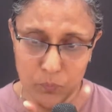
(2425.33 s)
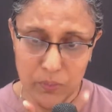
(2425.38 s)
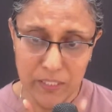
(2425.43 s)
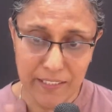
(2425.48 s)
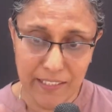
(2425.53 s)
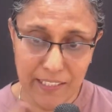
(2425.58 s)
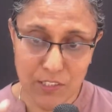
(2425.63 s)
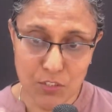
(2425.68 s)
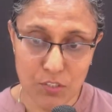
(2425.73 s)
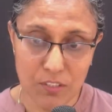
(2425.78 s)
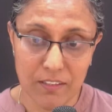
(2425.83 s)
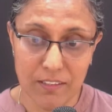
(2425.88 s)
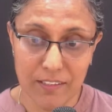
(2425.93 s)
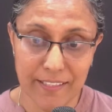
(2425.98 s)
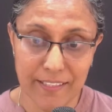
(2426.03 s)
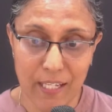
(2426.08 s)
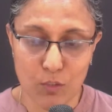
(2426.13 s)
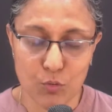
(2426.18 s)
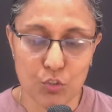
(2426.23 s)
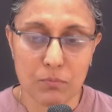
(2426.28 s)
we need to
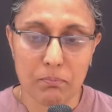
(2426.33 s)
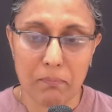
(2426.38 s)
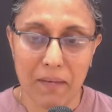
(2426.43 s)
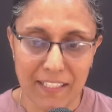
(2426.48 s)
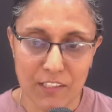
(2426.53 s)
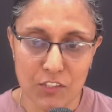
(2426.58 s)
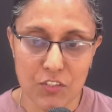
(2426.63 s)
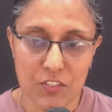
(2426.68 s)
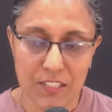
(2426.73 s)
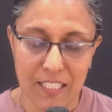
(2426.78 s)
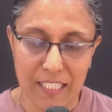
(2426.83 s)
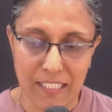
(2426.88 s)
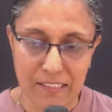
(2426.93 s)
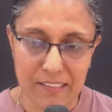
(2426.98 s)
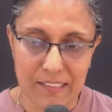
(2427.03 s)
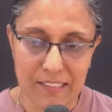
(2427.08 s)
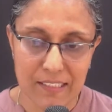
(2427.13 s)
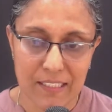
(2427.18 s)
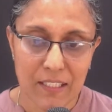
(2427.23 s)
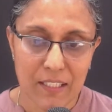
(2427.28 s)
learn how to manage
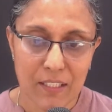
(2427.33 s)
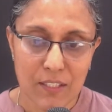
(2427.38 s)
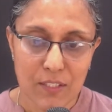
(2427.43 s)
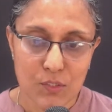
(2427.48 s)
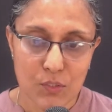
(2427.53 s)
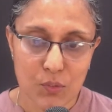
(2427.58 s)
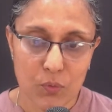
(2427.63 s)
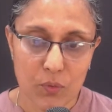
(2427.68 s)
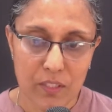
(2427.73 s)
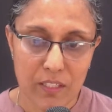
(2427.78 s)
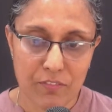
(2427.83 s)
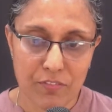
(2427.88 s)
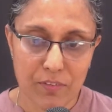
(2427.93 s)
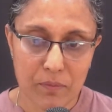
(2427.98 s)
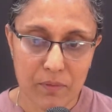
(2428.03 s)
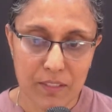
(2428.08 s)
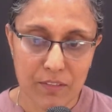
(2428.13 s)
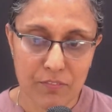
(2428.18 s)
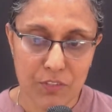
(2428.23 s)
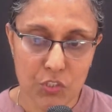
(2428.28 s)
things. So if
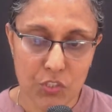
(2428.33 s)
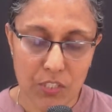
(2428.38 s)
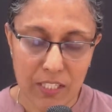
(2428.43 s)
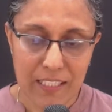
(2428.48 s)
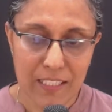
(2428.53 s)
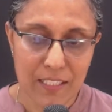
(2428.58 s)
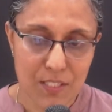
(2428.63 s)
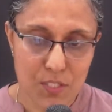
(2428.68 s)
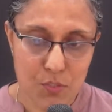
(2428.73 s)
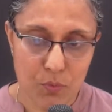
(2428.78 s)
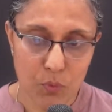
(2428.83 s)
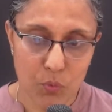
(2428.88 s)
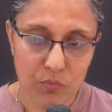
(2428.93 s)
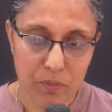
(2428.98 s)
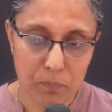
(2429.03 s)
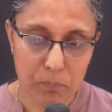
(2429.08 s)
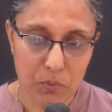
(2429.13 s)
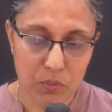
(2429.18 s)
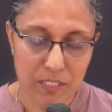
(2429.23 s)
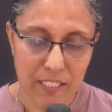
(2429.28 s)
a, if a child is
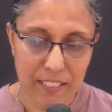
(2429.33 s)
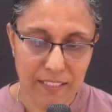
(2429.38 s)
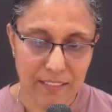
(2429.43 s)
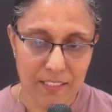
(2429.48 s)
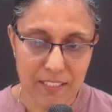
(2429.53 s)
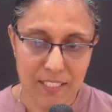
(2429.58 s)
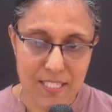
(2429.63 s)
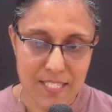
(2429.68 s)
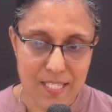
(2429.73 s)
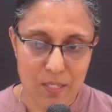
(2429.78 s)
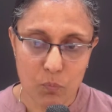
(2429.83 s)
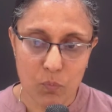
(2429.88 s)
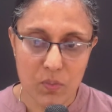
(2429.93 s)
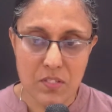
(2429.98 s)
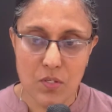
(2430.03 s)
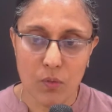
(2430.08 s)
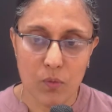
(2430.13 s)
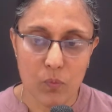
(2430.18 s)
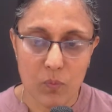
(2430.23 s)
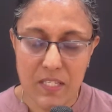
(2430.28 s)
overprotected and
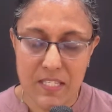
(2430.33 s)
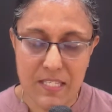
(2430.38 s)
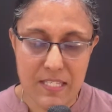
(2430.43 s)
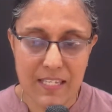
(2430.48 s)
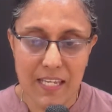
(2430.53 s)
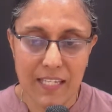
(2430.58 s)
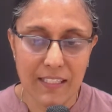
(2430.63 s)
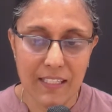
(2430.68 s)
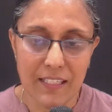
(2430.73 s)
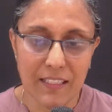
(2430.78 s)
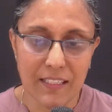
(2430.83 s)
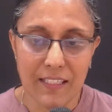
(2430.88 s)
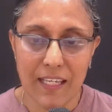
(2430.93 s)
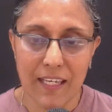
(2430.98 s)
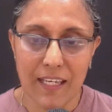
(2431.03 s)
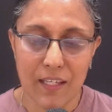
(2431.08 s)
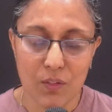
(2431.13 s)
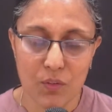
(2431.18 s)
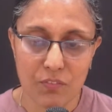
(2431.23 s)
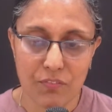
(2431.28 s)
someone's always taking
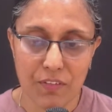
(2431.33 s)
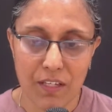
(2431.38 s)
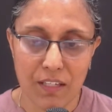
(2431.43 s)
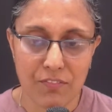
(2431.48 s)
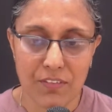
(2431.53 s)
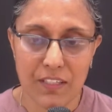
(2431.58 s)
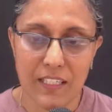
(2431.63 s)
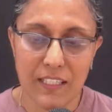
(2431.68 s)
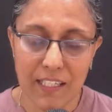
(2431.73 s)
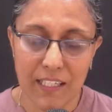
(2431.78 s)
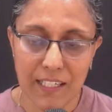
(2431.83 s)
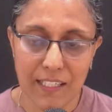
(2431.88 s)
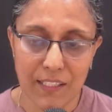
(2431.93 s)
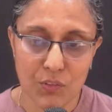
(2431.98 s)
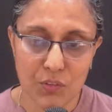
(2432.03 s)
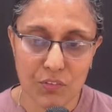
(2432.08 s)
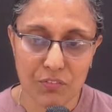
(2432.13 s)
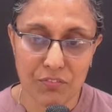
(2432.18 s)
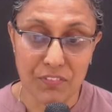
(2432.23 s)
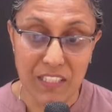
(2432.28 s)
care of every
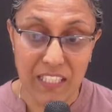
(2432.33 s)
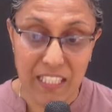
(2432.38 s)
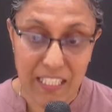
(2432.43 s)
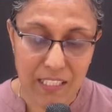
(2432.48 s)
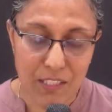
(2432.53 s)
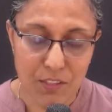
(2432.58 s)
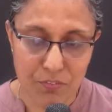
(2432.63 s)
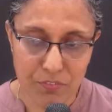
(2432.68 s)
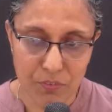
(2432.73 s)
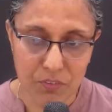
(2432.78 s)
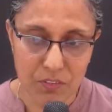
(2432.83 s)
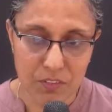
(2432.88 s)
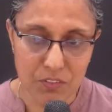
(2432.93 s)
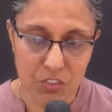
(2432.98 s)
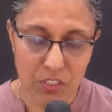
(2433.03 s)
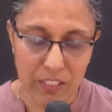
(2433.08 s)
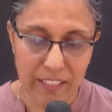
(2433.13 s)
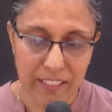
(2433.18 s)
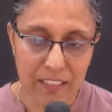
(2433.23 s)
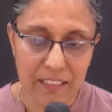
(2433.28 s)
kind of need for the
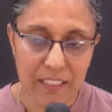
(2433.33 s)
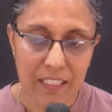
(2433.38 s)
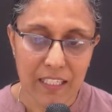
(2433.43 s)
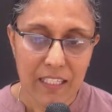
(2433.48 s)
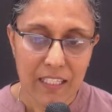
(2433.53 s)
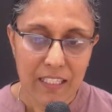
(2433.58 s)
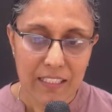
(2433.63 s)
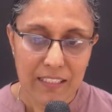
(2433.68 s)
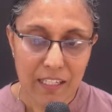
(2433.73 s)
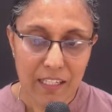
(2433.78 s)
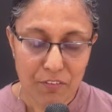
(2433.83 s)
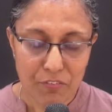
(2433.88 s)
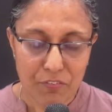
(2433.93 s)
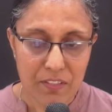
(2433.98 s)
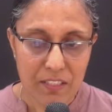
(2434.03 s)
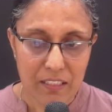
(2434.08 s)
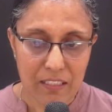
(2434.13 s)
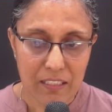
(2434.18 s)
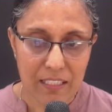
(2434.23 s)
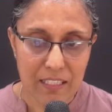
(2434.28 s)
child,
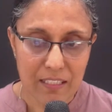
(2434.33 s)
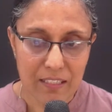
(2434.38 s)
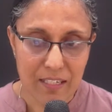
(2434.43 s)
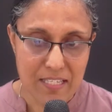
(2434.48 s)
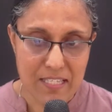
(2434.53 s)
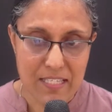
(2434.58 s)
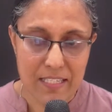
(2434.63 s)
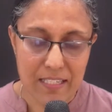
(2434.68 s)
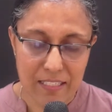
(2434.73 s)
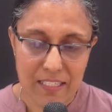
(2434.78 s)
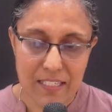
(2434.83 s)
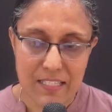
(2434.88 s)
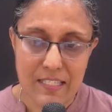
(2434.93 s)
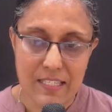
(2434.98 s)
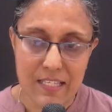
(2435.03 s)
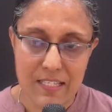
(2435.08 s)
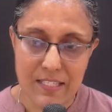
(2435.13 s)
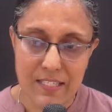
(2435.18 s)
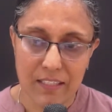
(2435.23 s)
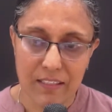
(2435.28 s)
definitely
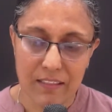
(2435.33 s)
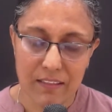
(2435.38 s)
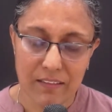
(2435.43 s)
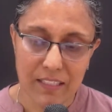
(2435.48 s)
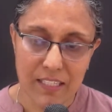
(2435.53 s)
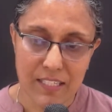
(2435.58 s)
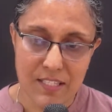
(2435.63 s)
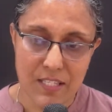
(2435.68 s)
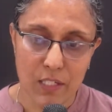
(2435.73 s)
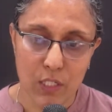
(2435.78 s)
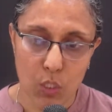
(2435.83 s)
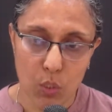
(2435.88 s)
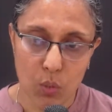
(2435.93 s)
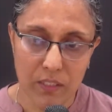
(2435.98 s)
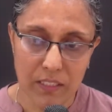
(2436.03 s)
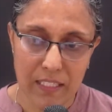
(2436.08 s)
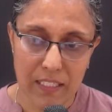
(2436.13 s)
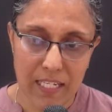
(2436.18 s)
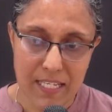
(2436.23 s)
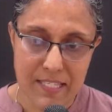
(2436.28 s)
resilience is a, is a
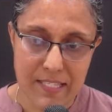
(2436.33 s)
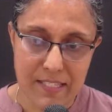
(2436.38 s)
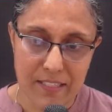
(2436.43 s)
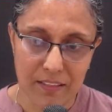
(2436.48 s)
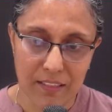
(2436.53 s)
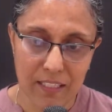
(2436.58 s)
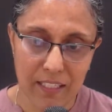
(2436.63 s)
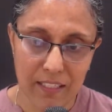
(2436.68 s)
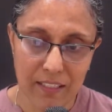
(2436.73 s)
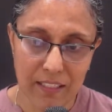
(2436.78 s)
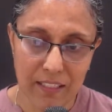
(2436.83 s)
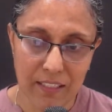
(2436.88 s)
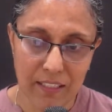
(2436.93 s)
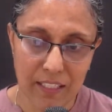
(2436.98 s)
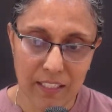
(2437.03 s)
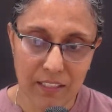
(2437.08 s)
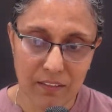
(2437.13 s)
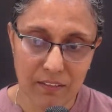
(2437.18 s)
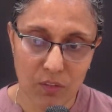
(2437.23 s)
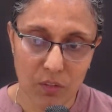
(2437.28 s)
lot lesser. They,
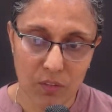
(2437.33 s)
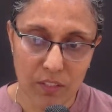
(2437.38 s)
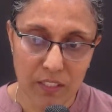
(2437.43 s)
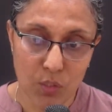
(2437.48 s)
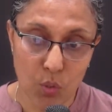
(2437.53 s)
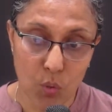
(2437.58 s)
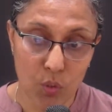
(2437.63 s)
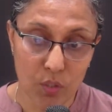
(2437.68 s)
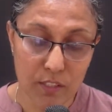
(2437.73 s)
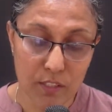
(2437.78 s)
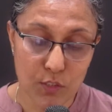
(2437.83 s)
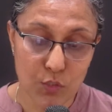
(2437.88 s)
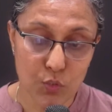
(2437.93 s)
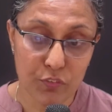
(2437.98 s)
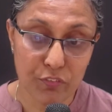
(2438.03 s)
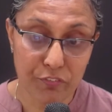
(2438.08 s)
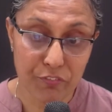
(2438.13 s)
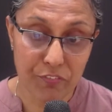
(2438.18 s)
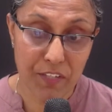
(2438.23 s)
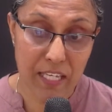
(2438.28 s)
in, in order
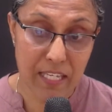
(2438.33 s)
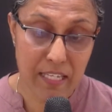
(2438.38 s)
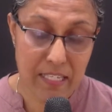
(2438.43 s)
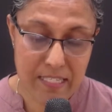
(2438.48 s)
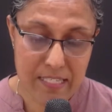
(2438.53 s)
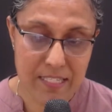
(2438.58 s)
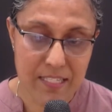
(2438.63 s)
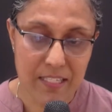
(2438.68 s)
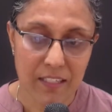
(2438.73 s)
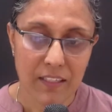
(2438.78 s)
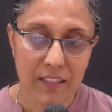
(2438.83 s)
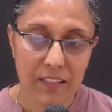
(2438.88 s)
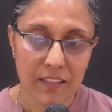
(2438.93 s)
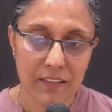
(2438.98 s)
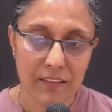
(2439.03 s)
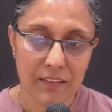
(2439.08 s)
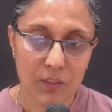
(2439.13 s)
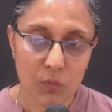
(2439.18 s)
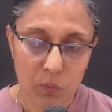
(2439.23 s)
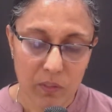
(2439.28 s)
to face
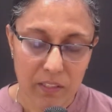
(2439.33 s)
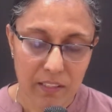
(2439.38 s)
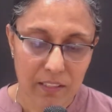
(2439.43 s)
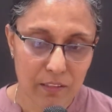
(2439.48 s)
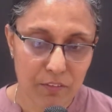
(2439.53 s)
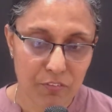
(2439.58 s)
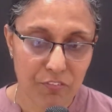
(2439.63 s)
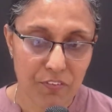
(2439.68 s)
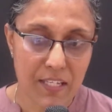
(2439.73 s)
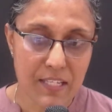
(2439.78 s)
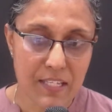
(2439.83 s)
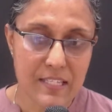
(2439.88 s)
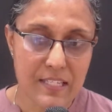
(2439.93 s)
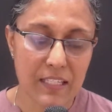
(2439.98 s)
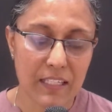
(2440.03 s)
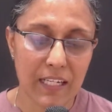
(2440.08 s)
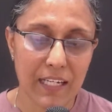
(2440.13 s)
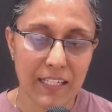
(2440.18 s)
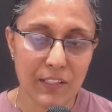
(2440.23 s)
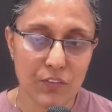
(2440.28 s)
the world face
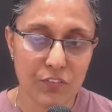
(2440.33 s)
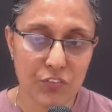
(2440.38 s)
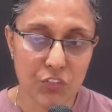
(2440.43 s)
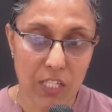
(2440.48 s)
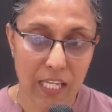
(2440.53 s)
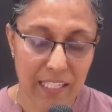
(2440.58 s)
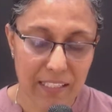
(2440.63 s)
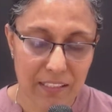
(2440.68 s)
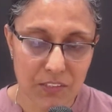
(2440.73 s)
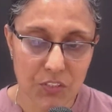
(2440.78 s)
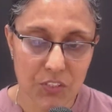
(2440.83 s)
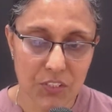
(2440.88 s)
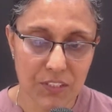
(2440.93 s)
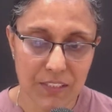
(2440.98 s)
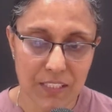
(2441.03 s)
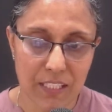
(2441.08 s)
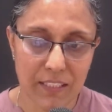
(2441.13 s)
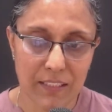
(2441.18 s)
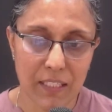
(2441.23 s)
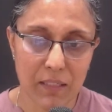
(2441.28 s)
the kind of
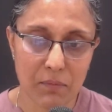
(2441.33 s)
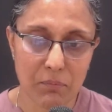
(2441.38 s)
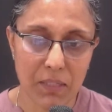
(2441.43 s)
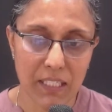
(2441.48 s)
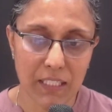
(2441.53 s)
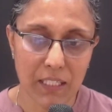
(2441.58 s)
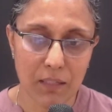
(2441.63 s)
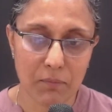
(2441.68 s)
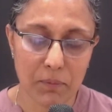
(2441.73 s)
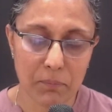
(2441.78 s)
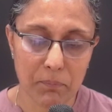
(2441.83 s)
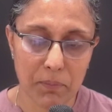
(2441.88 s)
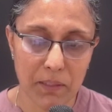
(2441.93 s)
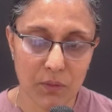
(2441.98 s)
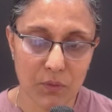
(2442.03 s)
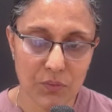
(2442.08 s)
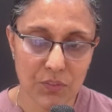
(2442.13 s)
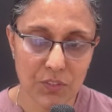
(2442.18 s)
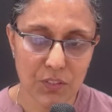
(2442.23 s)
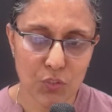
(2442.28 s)
challenges that they may come
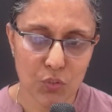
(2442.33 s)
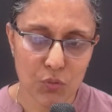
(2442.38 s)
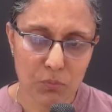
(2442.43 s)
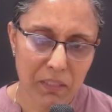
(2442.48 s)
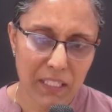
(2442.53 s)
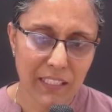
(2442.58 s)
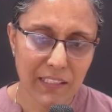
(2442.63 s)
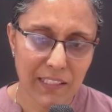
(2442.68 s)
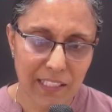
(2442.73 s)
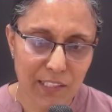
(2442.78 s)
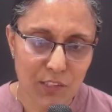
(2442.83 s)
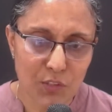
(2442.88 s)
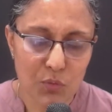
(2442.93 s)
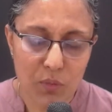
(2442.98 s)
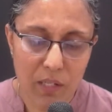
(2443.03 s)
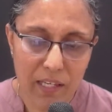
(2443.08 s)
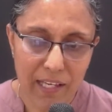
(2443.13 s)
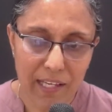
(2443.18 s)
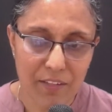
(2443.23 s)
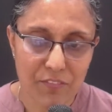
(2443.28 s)
about you may need to
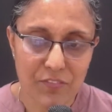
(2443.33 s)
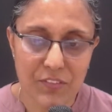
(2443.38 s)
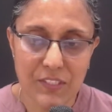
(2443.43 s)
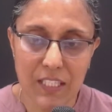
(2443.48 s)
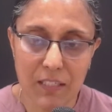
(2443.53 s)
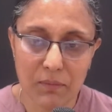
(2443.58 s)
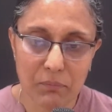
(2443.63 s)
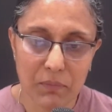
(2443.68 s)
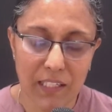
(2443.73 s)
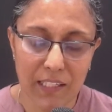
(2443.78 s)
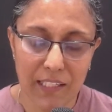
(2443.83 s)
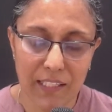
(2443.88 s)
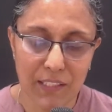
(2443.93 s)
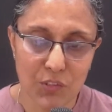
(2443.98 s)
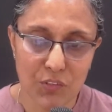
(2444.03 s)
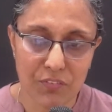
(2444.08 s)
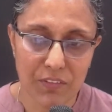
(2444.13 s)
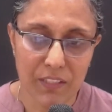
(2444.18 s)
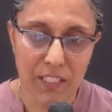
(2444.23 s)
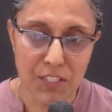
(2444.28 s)
have some
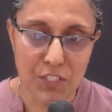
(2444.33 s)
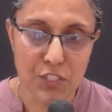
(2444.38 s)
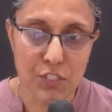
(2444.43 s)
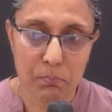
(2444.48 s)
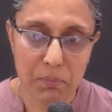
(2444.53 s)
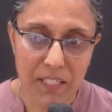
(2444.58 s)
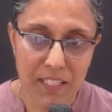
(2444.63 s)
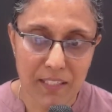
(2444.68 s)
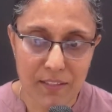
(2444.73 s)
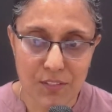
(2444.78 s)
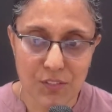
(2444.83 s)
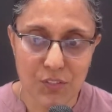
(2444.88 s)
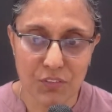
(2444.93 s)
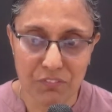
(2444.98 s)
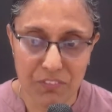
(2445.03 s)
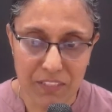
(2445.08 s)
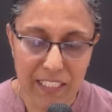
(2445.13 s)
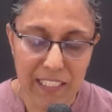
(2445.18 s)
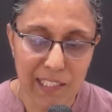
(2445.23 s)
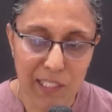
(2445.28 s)
kind of an experience
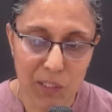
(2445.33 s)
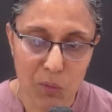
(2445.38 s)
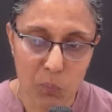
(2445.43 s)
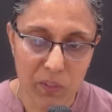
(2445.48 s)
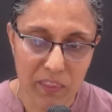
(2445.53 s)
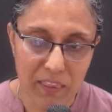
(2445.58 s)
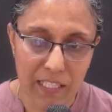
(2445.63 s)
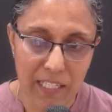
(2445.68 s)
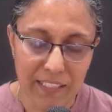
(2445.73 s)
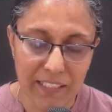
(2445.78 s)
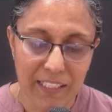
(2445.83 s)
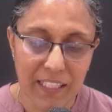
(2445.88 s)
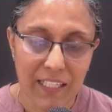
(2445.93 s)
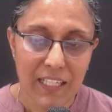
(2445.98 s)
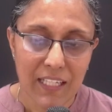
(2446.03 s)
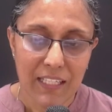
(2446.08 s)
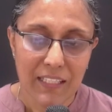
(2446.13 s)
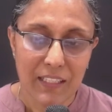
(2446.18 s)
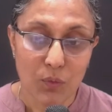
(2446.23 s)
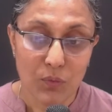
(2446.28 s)
of dealing with that
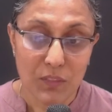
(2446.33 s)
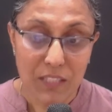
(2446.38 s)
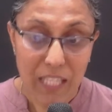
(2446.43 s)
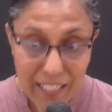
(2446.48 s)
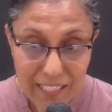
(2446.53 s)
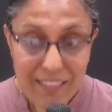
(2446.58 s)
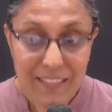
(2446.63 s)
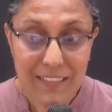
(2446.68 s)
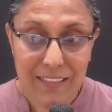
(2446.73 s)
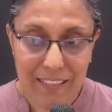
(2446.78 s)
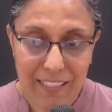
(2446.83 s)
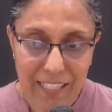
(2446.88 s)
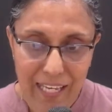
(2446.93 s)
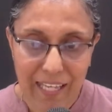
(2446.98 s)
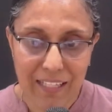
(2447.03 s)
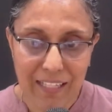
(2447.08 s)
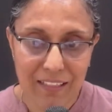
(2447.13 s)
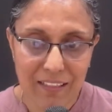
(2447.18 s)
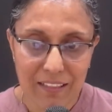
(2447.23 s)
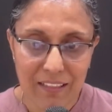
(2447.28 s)
now that
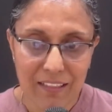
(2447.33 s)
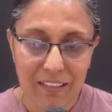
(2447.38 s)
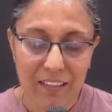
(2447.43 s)
can